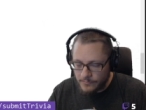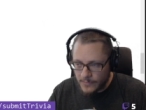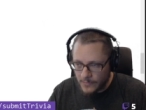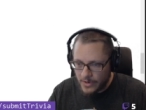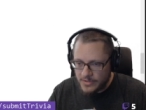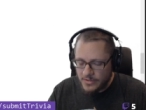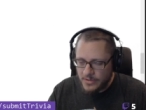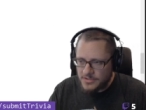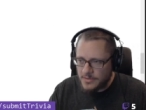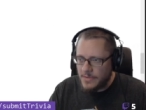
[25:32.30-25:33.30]
All right, so
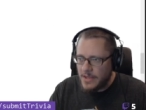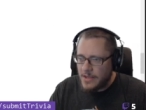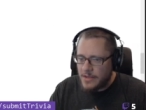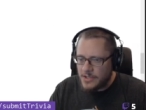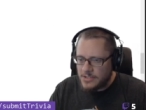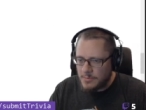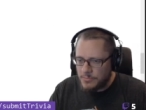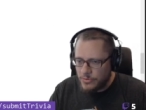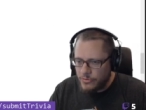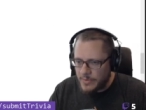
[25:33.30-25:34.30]
there's some
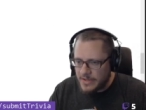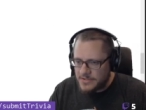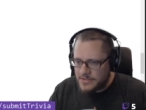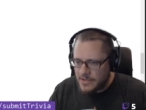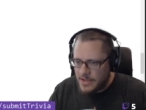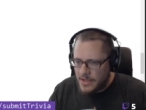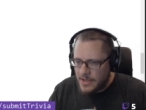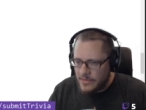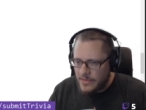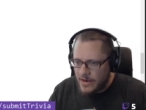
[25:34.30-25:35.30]
improvements
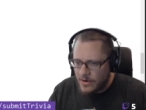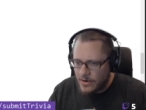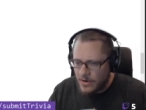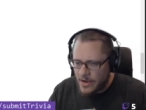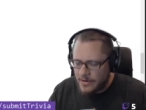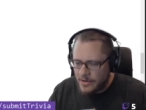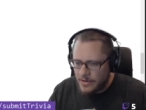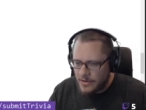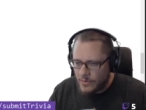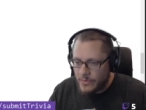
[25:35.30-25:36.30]
that are on
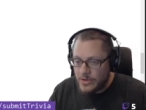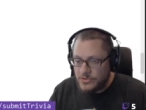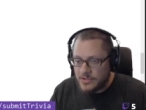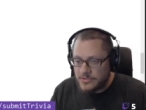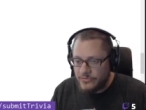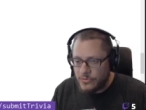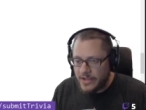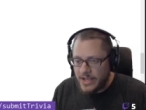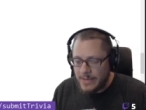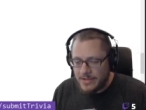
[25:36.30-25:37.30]
Windows 2004
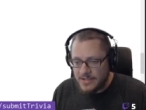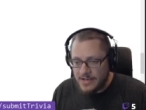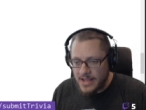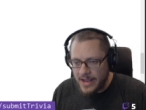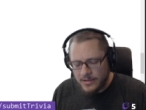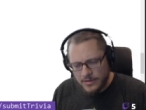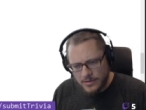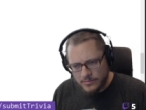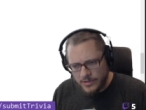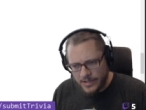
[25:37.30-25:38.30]
that came out today.
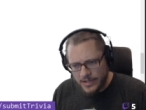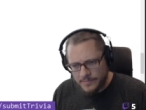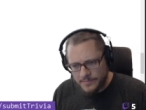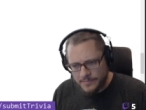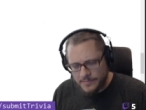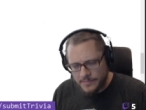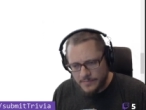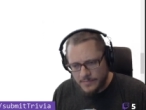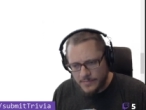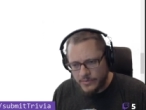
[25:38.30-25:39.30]
Oh, really?
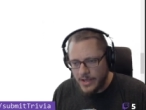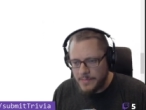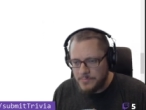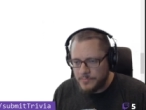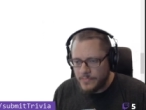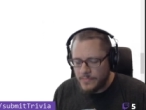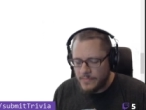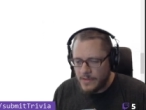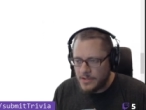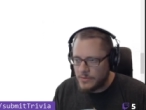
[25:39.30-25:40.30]
Okay.
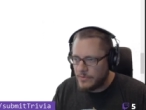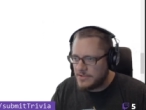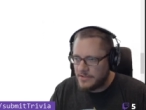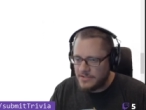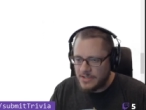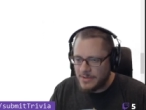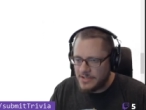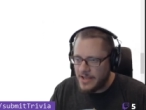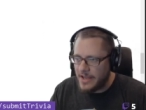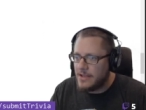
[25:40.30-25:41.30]
Didn't realize that just came out
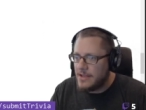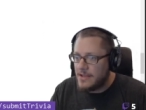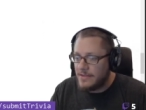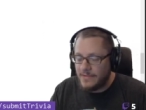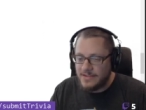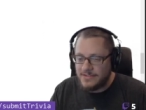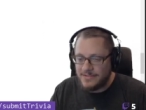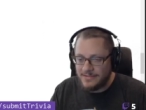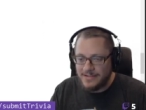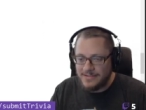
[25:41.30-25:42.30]
today. That's
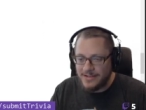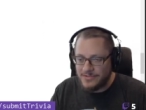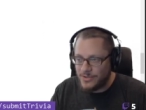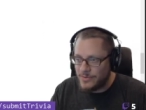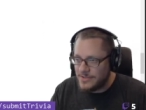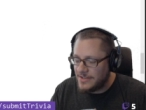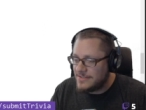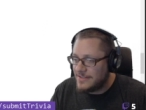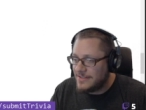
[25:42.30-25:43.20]
an interesting coincidence.